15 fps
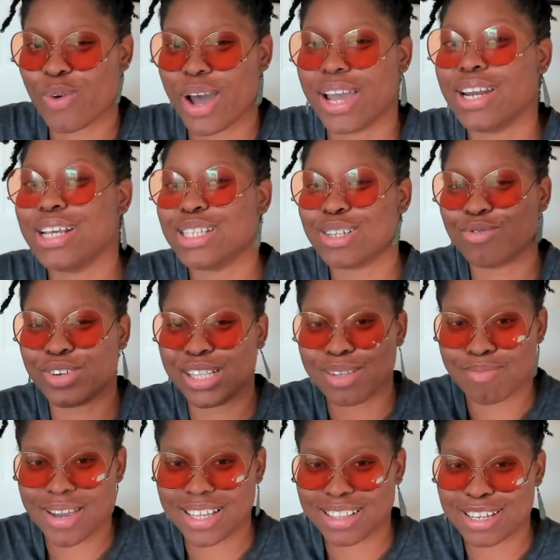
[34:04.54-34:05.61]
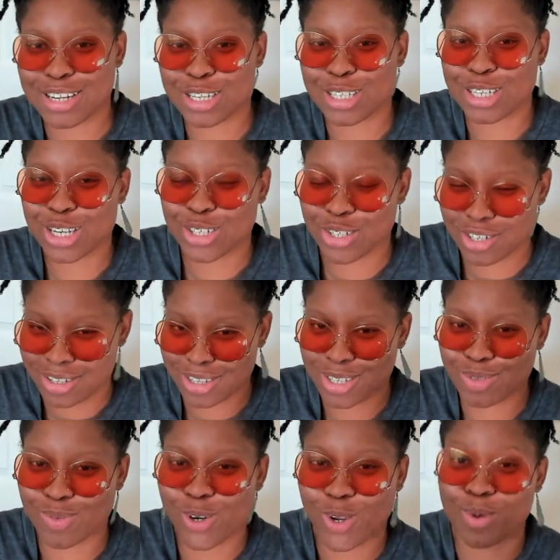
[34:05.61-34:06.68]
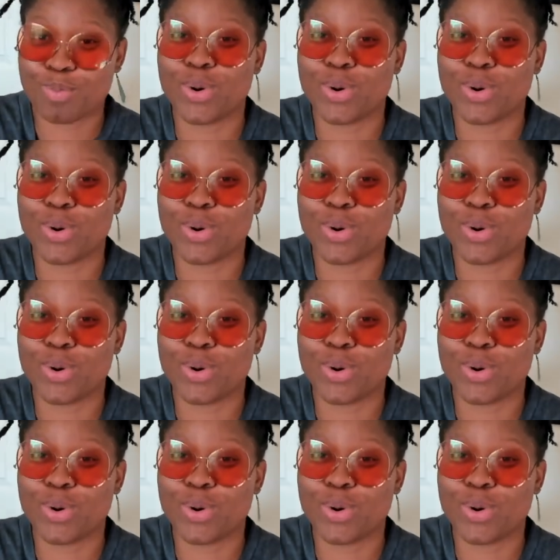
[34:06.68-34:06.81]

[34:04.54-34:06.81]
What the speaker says: why I need to really make the distinction in this video.